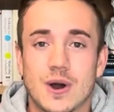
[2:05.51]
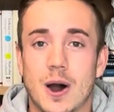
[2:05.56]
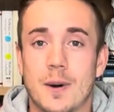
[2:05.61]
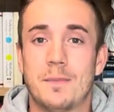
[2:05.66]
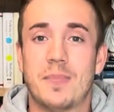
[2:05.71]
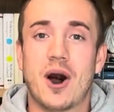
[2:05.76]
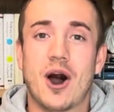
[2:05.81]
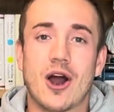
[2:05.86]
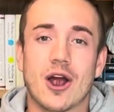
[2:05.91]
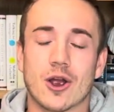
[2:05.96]
a
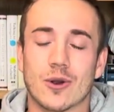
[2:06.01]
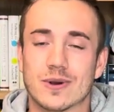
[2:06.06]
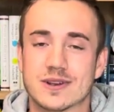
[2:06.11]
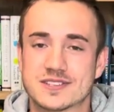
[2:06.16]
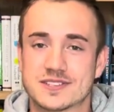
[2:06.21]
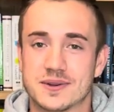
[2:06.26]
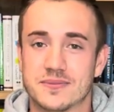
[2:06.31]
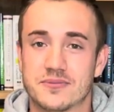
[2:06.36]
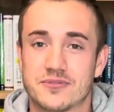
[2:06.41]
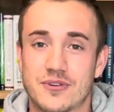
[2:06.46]
bar with
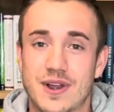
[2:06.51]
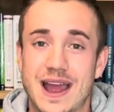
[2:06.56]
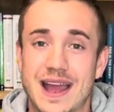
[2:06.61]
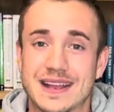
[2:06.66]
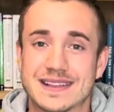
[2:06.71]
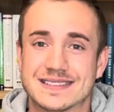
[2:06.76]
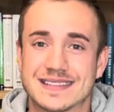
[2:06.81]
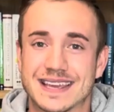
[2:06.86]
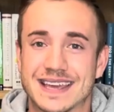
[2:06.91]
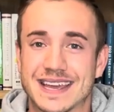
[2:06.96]
some
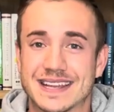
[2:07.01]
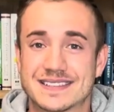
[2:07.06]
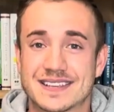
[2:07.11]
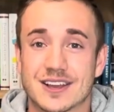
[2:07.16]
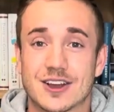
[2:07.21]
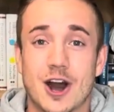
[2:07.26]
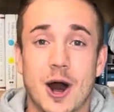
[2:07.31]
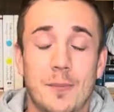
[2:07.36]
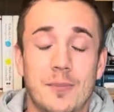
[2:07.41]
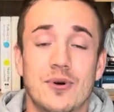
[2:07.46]
friends and gets a
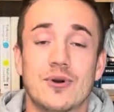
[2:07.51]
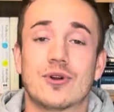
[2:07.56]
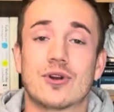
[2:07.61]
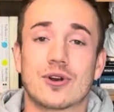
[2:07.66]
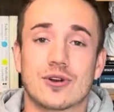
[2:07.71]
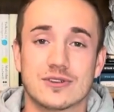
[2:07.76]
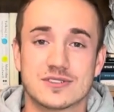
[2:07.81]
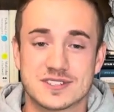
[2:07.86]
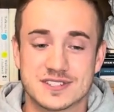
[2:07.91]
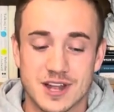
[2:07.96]
couple girls'